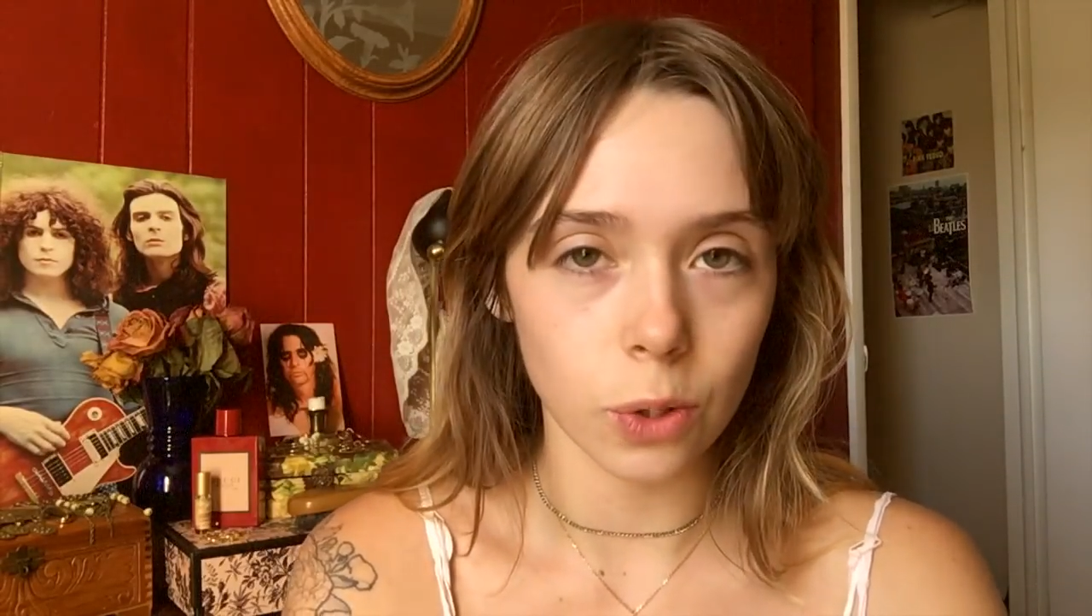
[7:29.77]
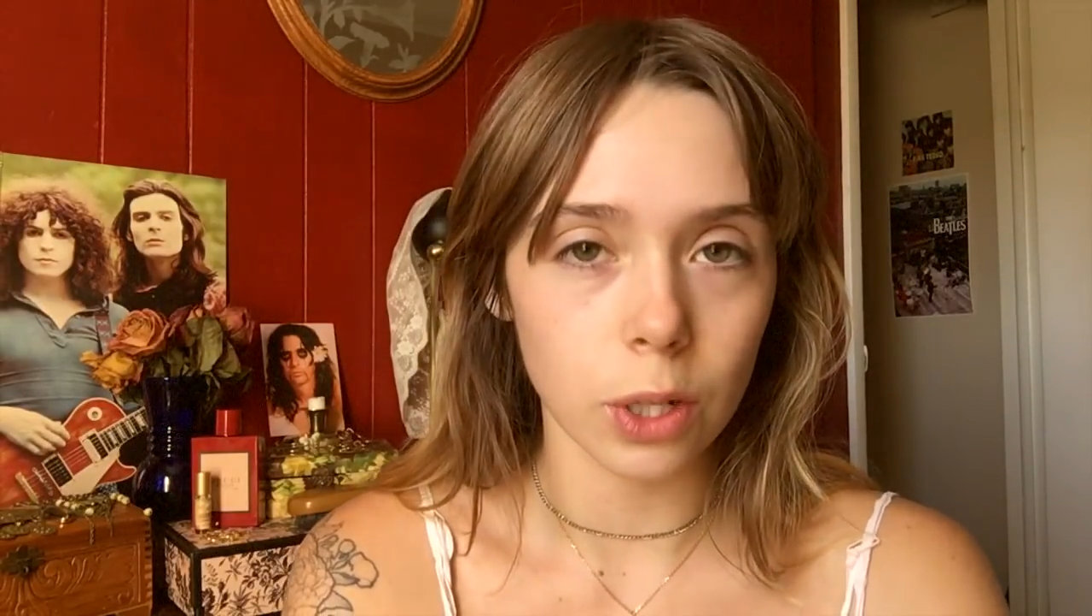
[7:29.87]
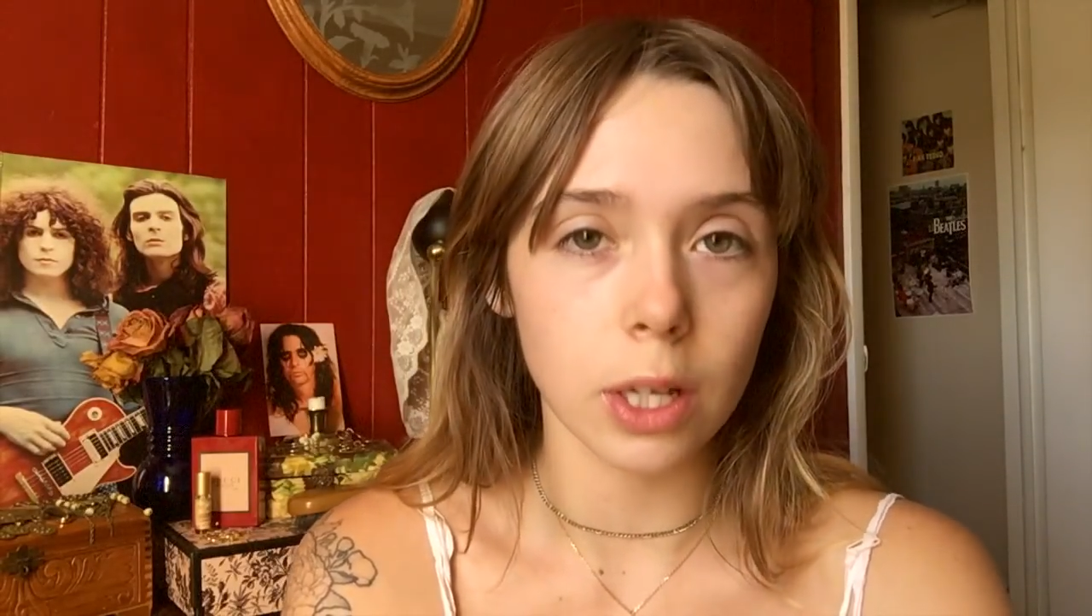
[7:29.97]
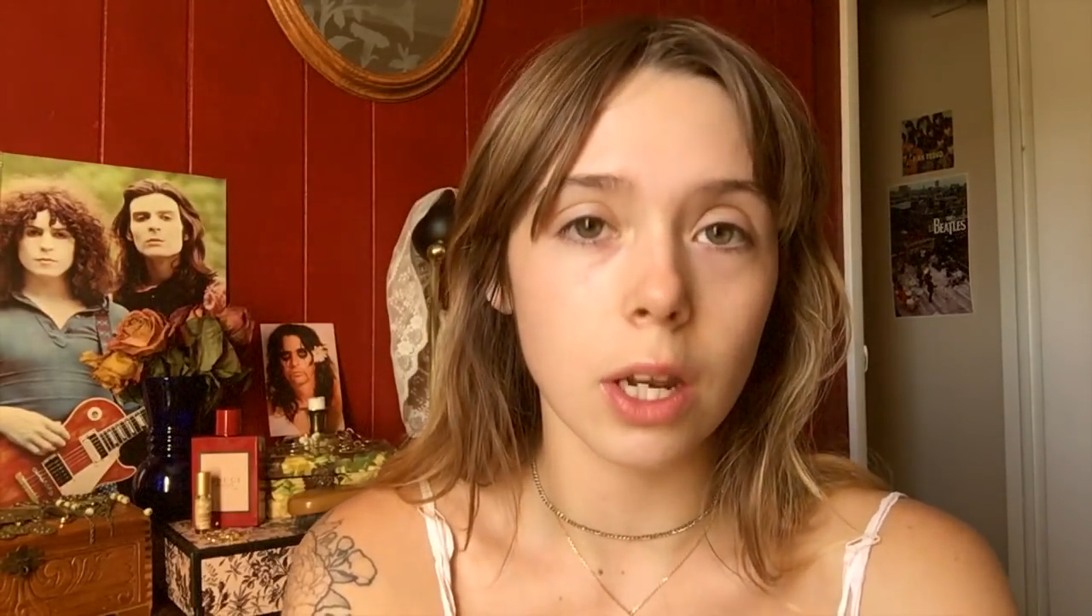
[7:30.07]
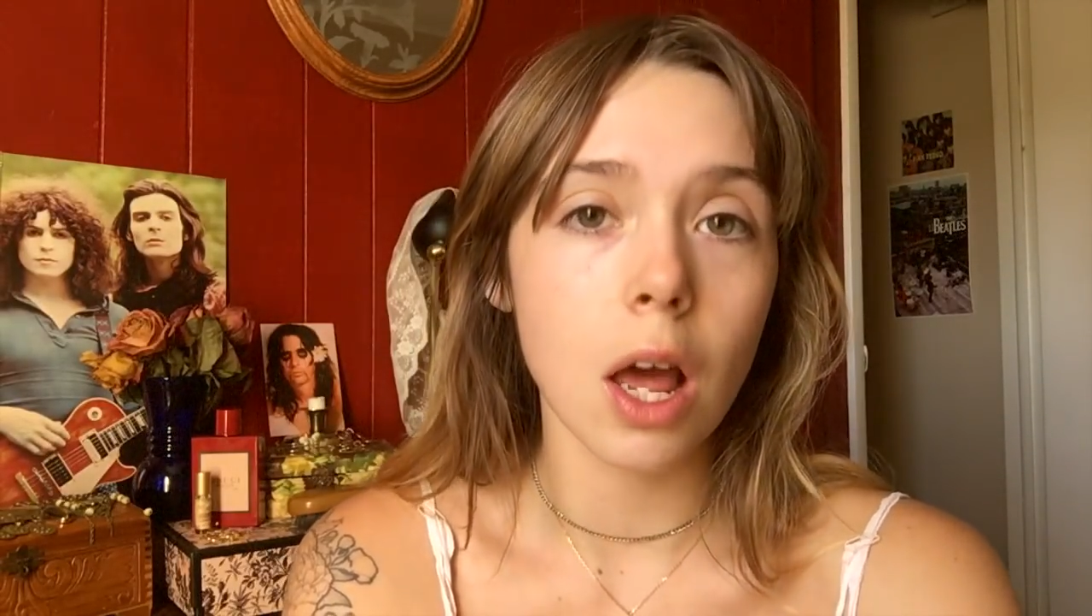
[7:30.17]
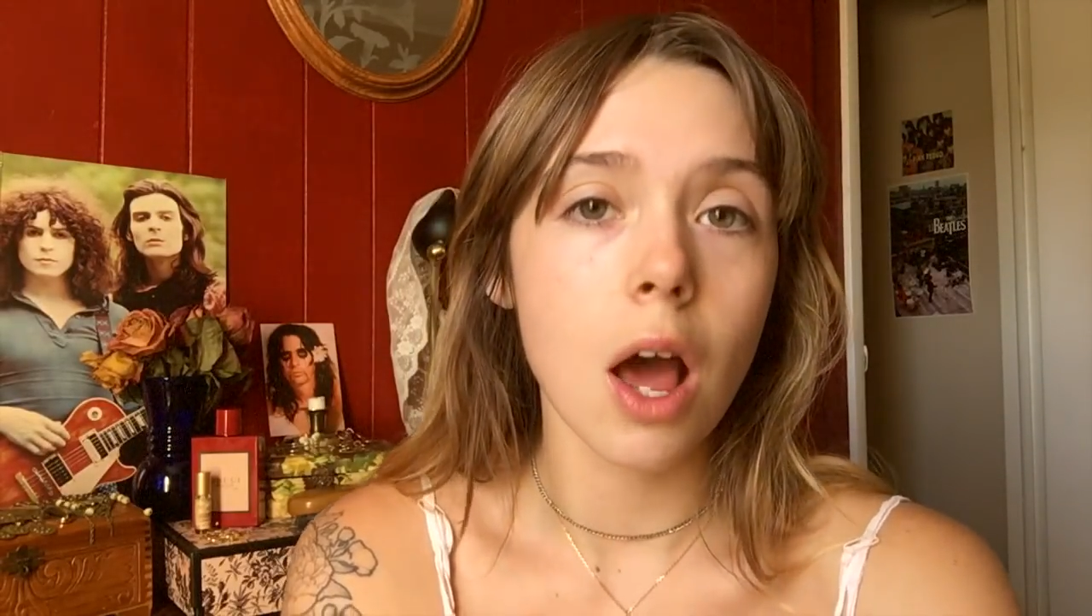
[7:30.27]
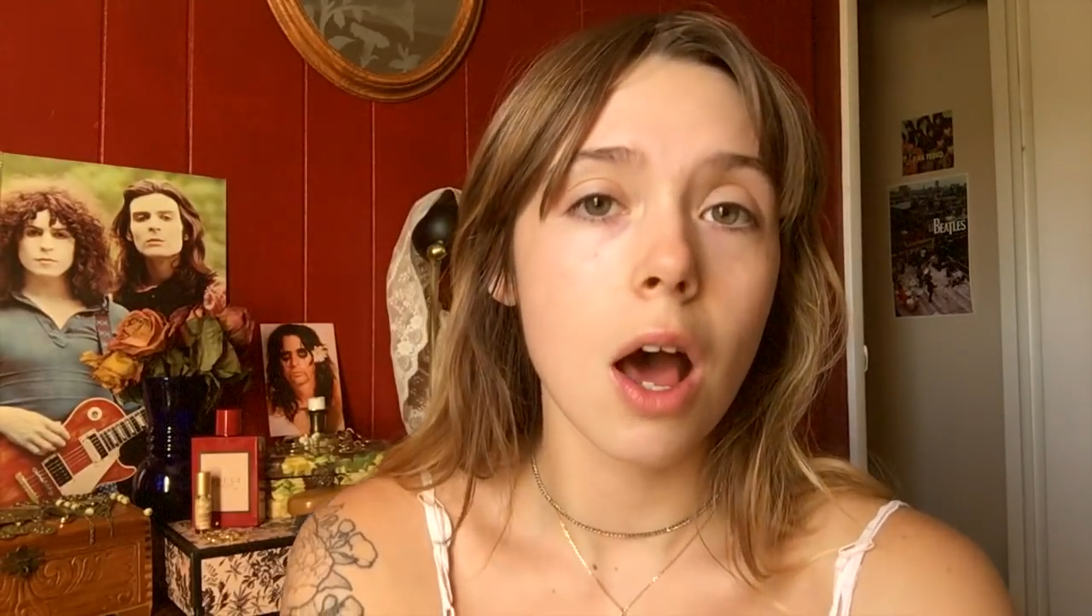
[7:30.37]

organ